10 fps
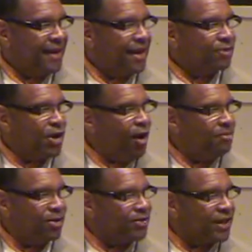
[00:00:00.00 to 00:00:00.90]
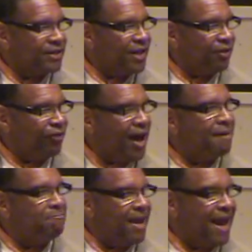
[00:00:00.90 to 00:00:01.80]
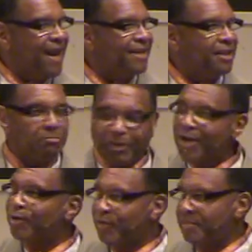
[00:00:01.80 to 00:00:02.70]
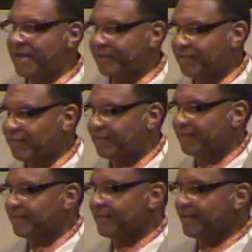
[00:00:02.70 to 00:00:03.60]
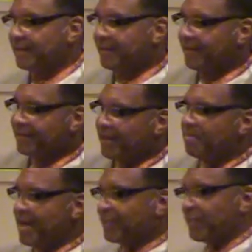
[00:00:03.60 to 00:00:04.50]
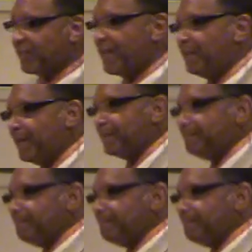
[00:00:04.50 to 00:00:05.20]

It was almost as if I made the pilgrimage to Mississippi.